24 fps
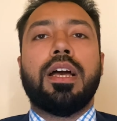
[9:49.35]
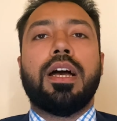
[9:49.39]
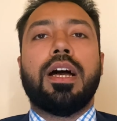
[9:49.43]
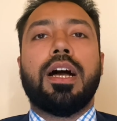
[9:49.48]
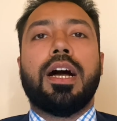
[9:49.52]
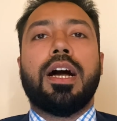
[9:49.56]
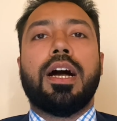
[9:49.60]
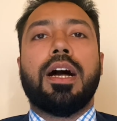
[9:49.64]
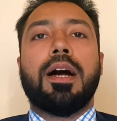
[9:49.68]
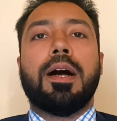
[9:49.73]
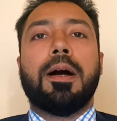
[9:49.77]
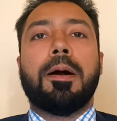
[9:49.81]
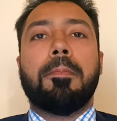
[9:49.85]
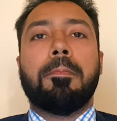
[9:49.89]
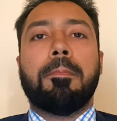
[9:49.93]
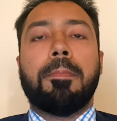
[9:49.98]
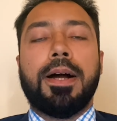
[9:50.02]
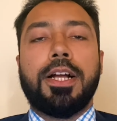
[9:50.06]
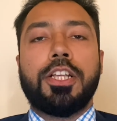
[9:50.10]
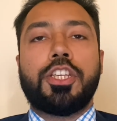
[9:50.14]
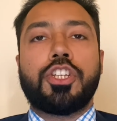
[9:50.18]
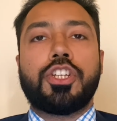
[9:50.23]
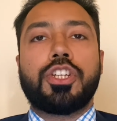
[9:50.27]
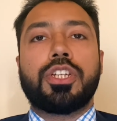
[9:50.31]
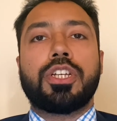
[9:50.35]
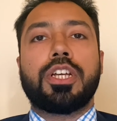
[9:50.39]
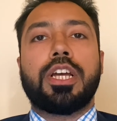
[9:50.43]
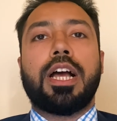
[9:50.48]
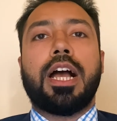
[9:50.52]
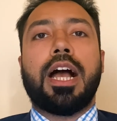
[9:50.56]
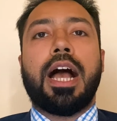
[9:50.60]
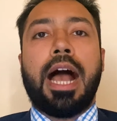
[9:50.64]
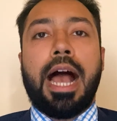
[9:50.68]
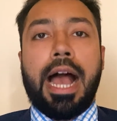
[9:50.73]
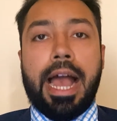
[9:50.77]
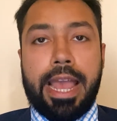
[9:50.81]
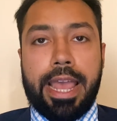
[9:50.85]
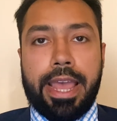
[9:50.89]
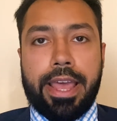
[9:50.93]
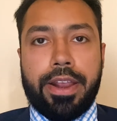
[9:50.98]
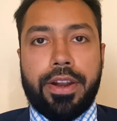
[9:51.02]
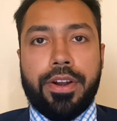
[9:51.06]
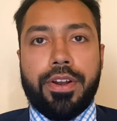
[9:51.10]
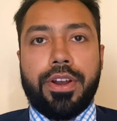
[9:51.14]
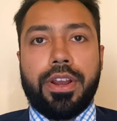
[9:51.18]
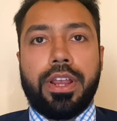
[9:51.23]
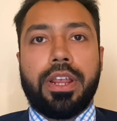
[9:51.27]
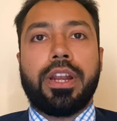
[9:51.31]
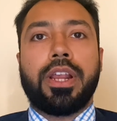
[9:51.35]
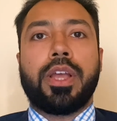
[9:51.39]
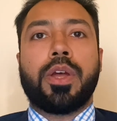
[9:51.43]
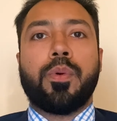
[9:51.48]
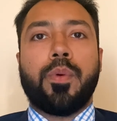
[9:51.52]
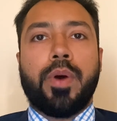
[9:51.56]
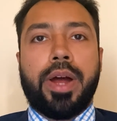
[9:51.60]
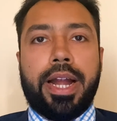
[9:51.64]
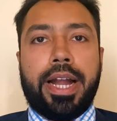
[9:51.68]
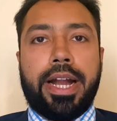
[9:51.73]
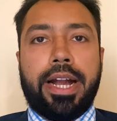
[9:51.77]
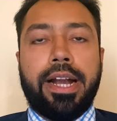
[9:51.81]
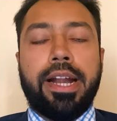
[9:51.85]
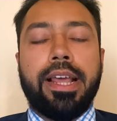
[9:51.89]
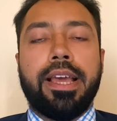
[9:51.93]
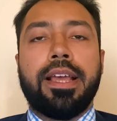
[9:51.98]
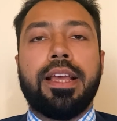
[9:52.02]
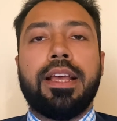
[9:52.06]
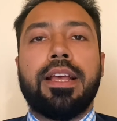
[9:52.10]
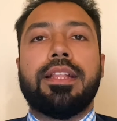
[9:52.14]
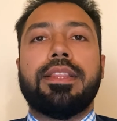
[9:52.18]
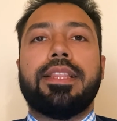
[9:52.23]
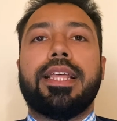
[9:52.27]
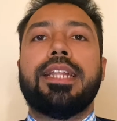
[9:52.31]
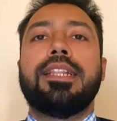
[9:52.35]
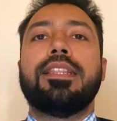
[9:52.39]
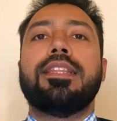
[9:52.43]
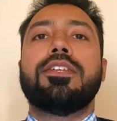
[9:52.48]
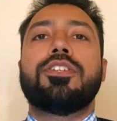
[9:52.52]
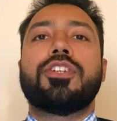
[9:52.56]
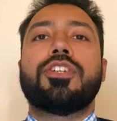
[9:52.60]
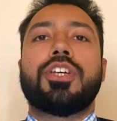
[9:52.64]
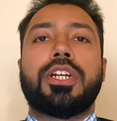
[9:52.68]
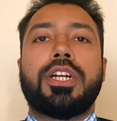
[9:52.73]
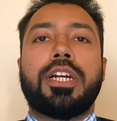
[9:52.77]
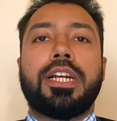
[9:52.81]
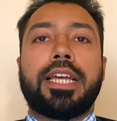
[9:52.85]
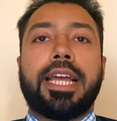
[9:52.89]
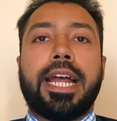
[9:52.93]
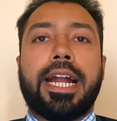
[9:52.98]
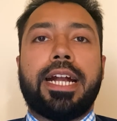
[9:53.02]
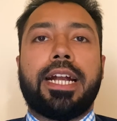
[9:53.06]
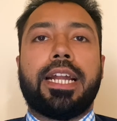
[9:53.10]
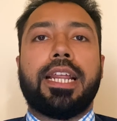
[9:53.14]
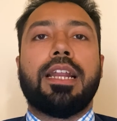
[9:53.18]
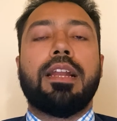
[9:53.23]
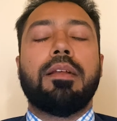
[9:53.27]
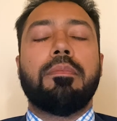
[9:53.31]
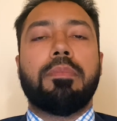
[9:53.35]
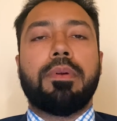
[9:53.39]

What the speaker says: much higher required than the general category.